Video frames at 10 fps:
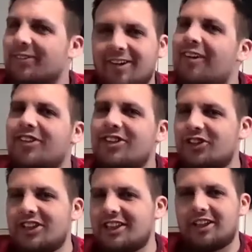We love this.
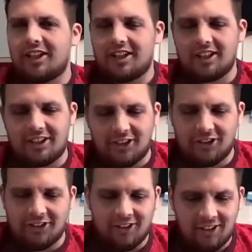
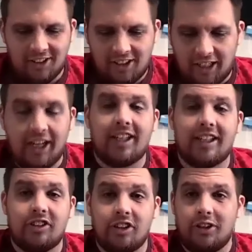Can it
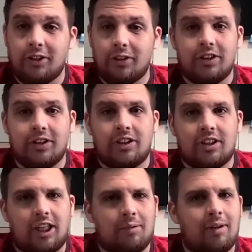continue though? Because
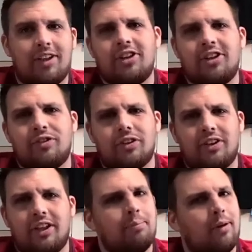I imagine you've got
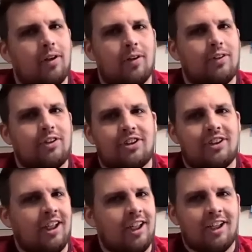like the
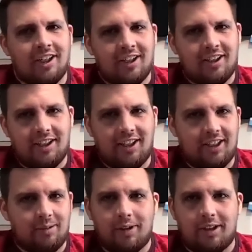box at
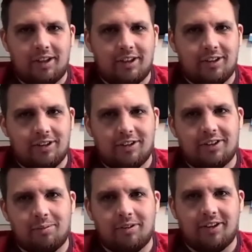Eden Park or
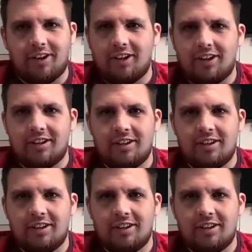something like that.